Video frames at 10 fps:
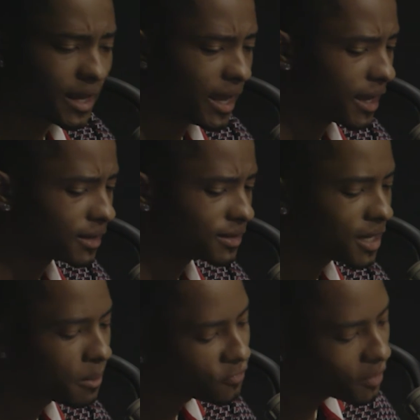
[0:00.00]
And it's
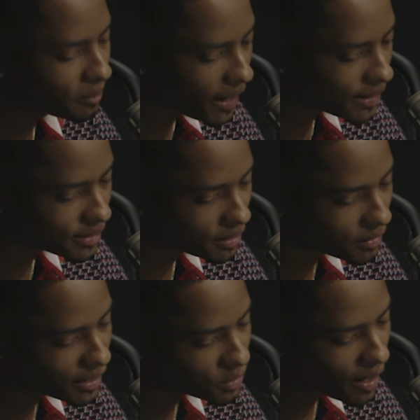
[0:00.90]
coming from that single,
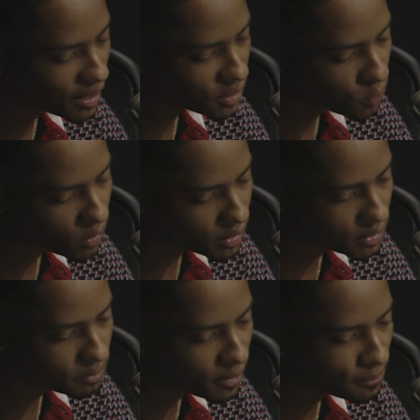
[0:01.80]
I just wanted
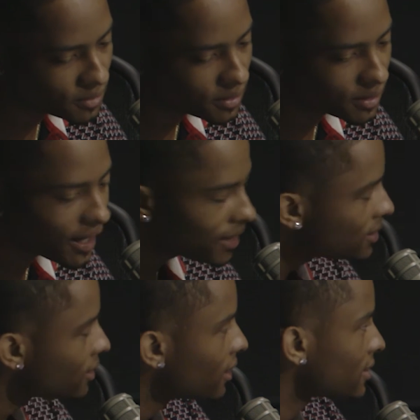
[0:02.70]
people to kind of
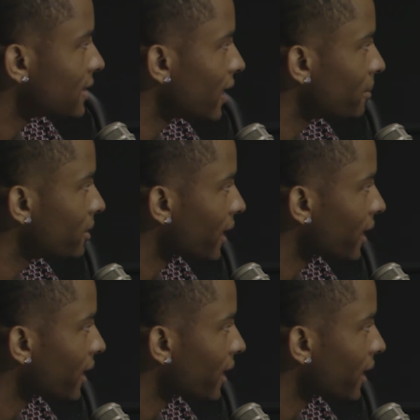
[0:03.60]
see another side of me.